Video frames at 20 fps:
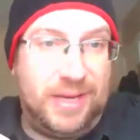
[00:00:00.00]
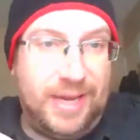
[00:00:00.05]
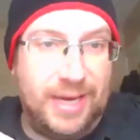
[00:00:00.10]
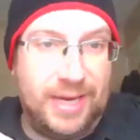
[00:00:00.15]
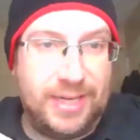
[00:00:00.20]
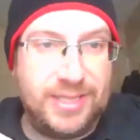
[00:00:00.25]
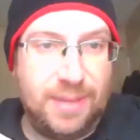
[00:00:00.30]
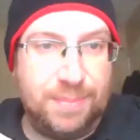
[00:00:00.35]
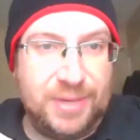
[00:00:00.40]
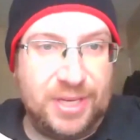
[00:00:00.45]

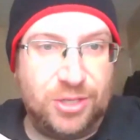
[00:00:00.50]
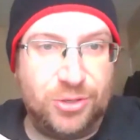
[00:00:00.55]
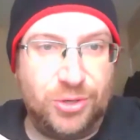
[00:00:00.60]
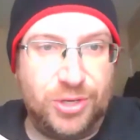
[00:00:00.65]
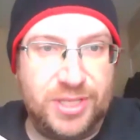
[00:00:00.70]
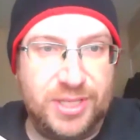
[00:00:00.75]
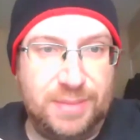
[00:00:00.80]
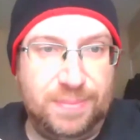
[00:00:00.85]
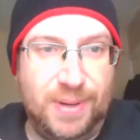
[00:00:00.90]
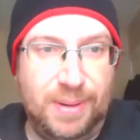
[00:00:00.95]
getting something
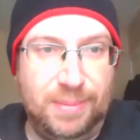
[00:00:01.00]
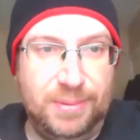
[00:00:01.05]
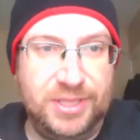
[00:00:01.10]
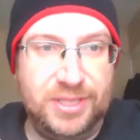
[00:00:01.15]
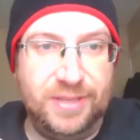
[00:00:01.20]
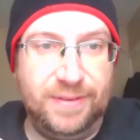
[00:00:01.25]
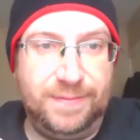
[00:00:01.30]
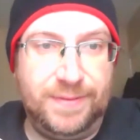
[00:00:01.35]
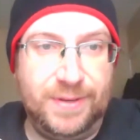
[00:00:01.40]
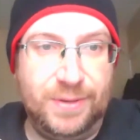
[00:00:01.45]
traditionally
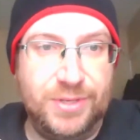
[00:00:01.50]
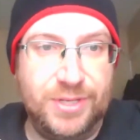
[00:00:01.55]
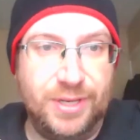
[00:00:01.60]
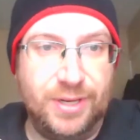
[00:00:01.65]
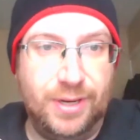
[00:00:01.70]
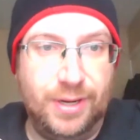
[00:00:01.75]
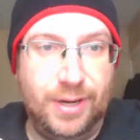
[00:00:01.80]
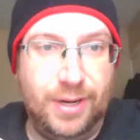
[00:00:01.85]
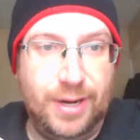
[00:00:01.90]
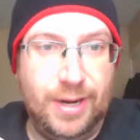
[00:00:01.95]
published in the
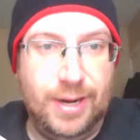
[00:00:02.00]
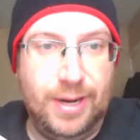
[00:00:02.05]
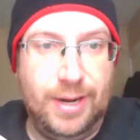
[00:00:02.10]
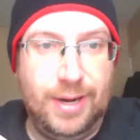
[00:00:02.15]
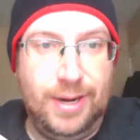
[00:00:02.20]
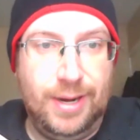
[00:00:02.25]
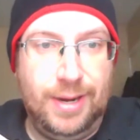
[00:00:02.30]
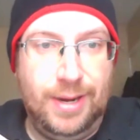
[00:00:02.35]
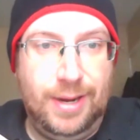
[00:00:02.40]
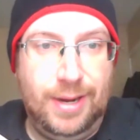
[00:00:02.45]
future.
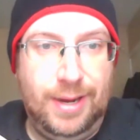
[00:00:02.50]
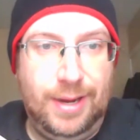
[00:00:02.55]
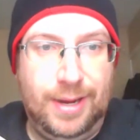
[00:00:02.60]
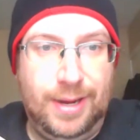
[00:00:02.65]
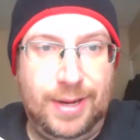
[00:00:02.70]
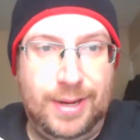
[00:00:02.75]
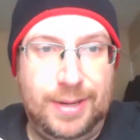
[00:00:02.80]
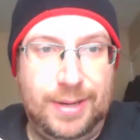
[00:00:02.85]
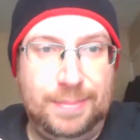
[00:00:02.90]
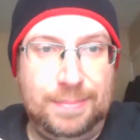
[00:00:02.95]

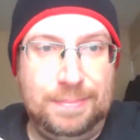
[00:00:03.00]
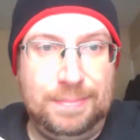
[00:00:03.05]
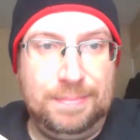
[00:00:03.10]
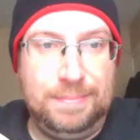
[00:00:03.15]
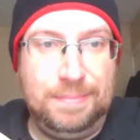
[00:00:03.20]
Did um, you